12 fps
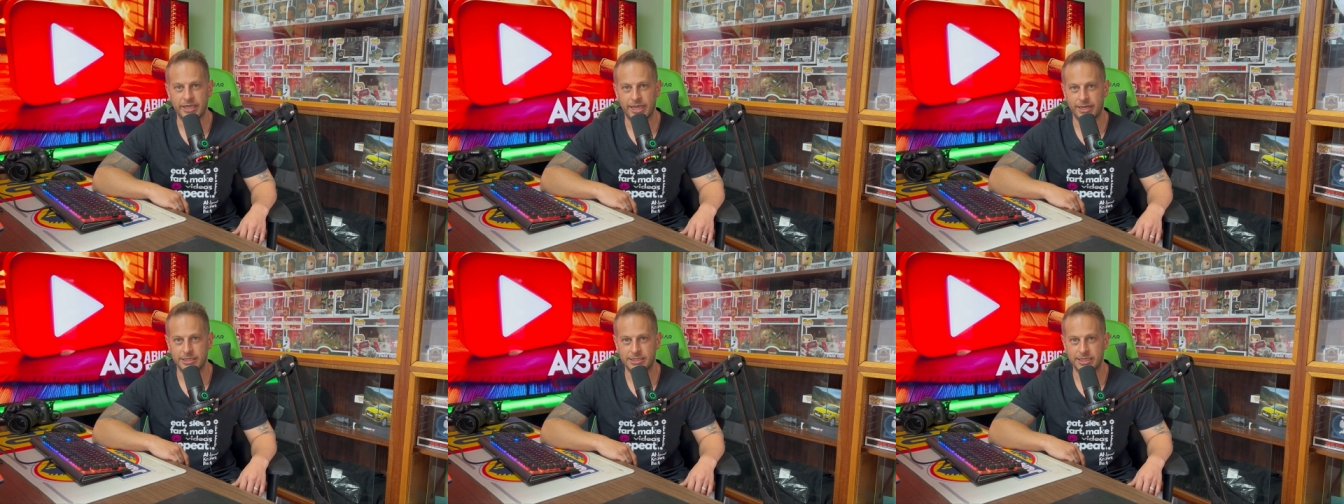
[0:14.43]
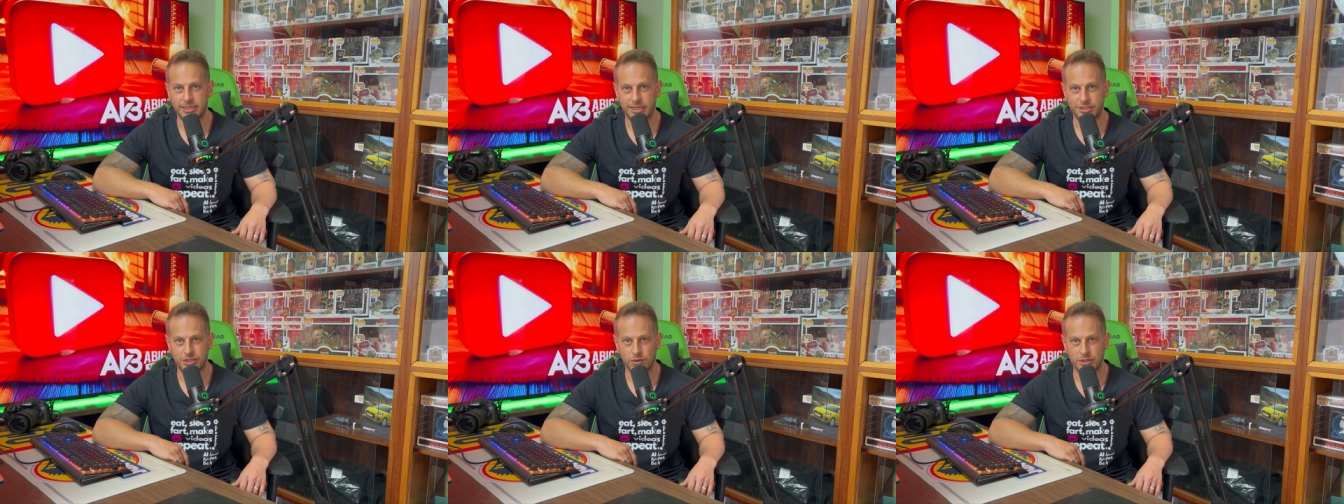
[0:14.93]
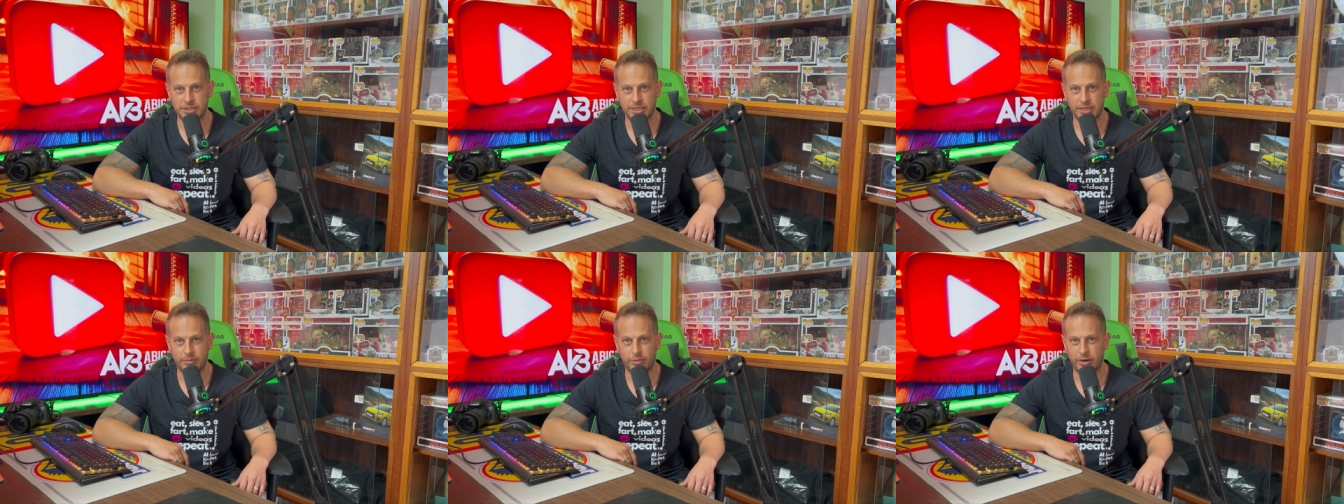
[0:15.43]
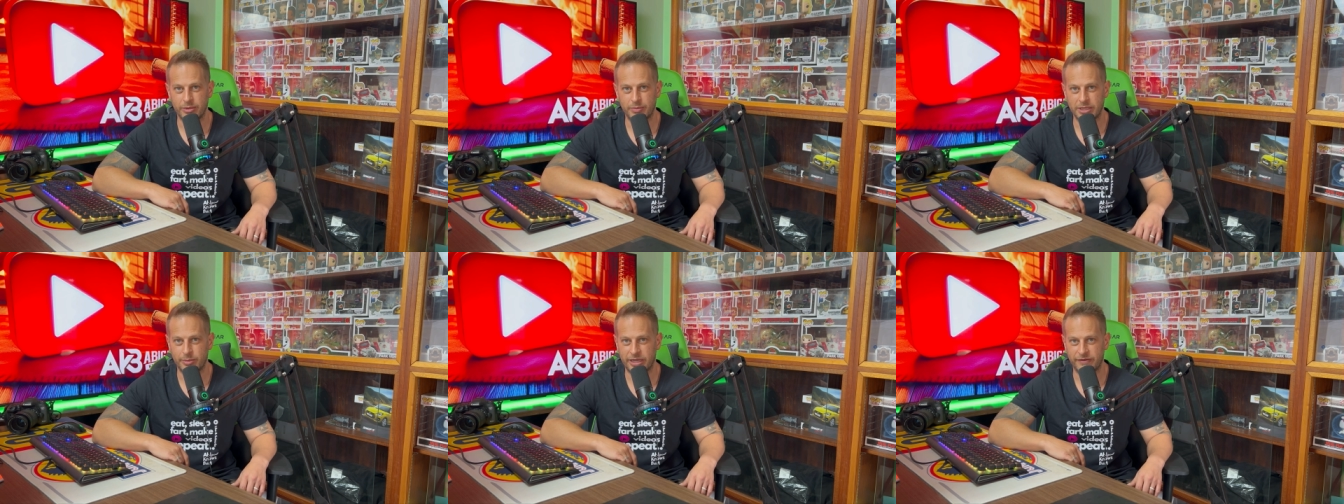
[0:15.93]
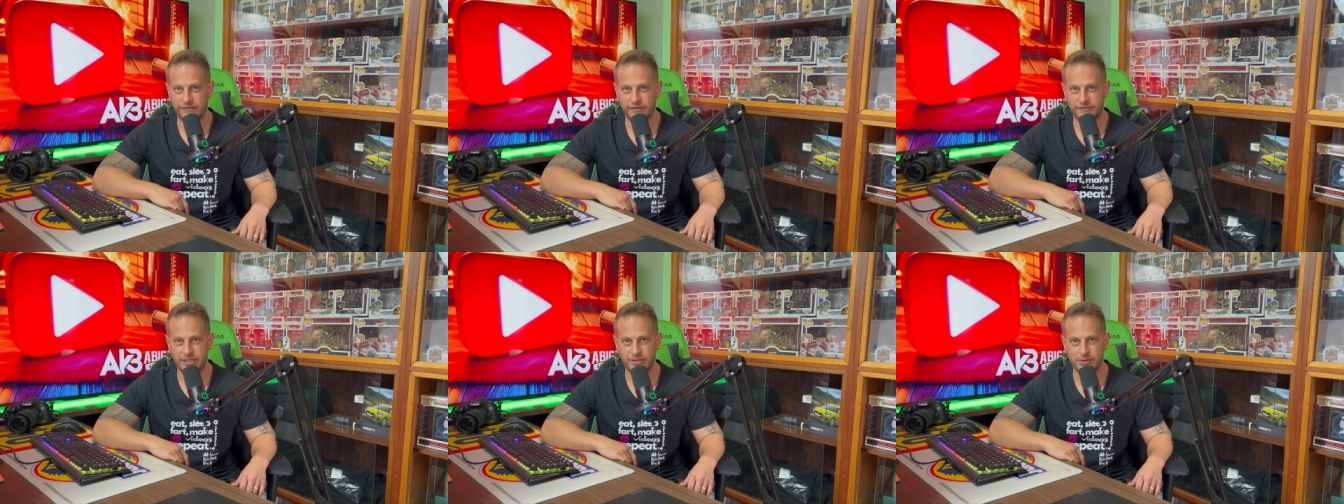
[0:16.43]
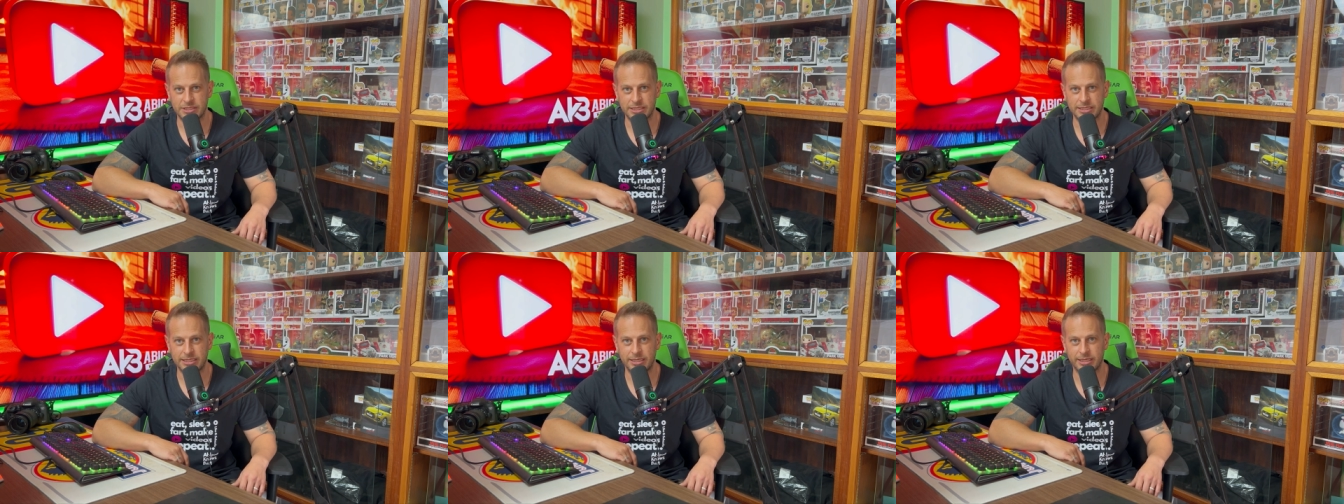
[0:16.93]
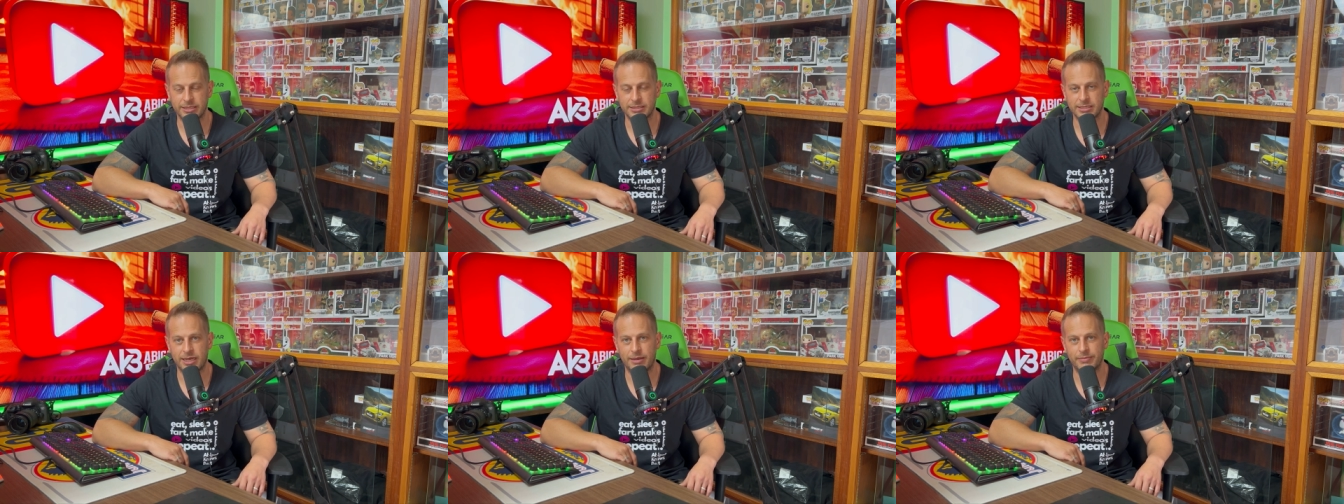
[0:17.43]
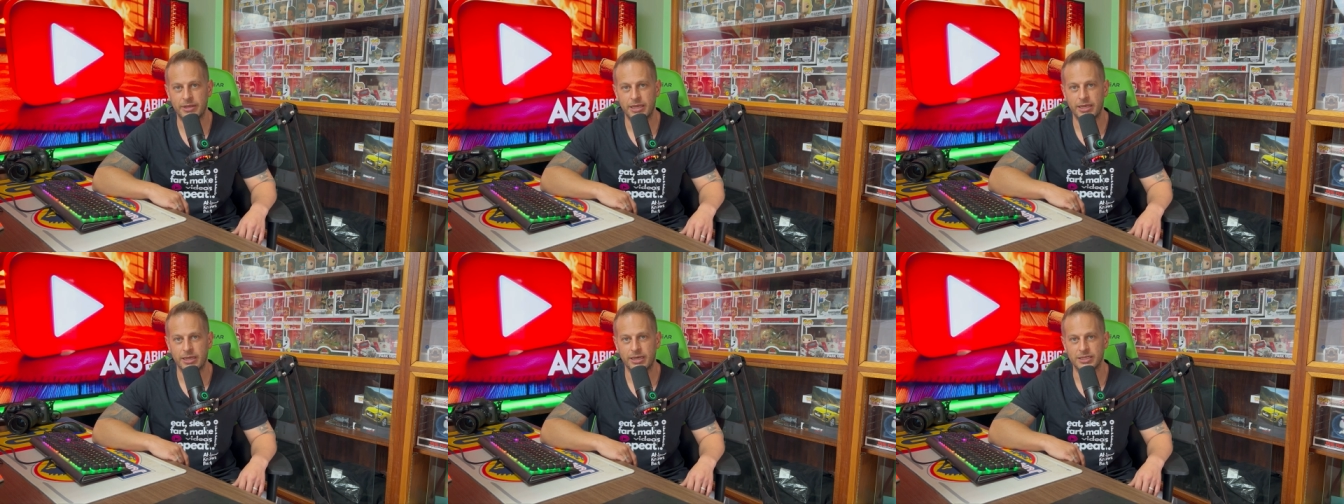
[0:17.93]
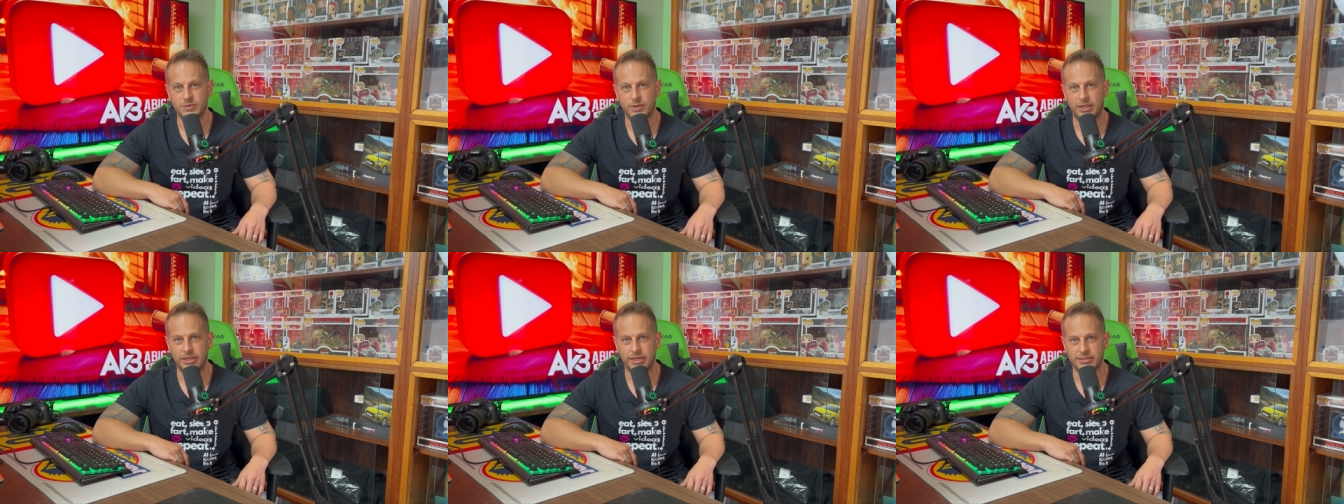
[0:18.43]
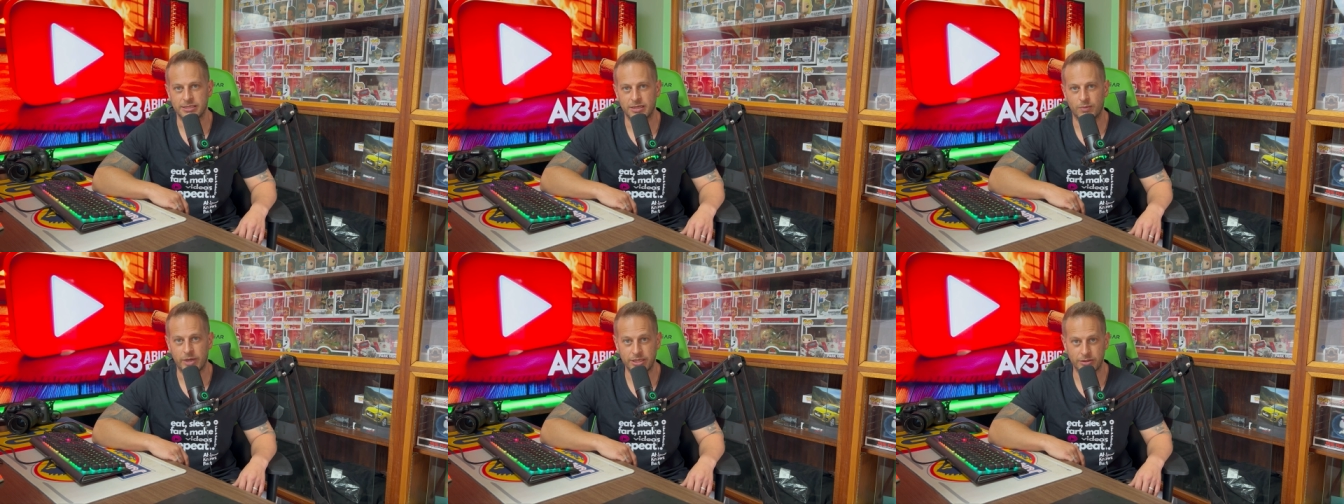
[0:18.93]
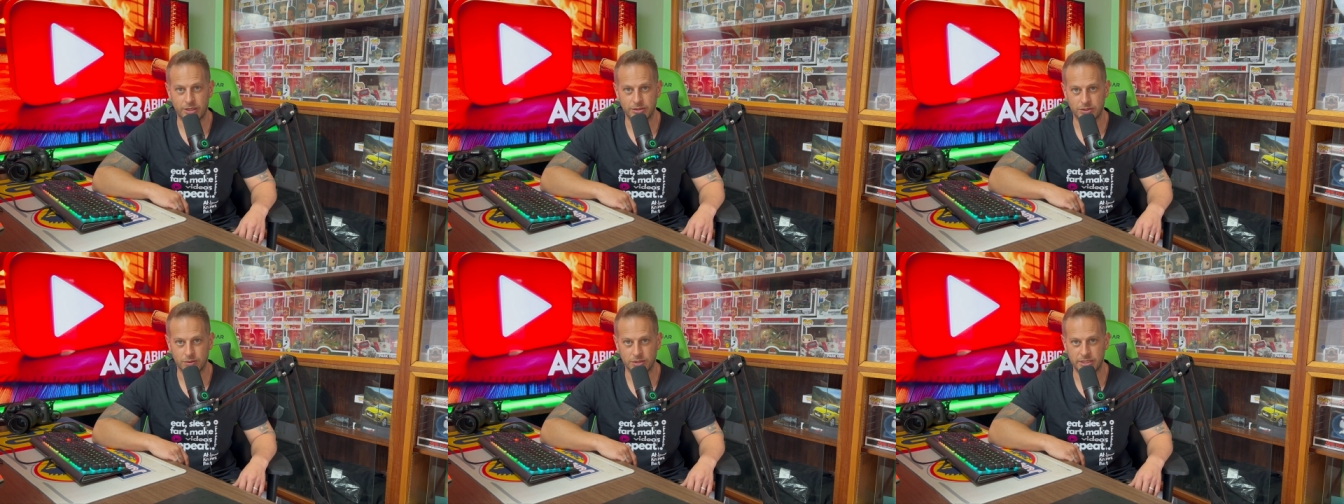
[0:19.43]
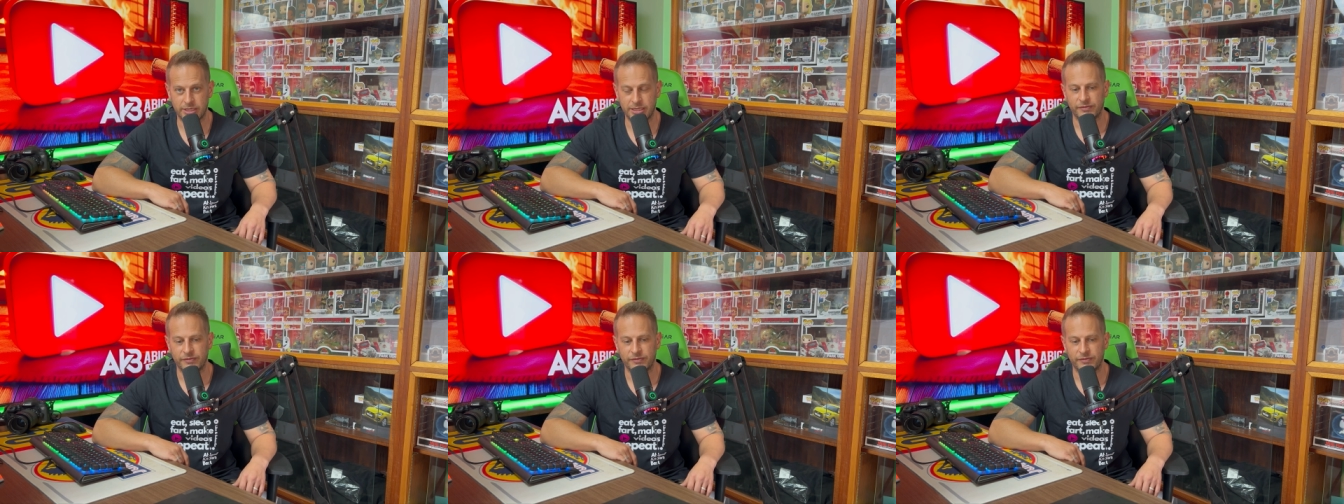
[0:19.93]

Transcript: They had a teenage daughter, probably about fifteen or sixteen at the time, as well as a one-year-old daughter.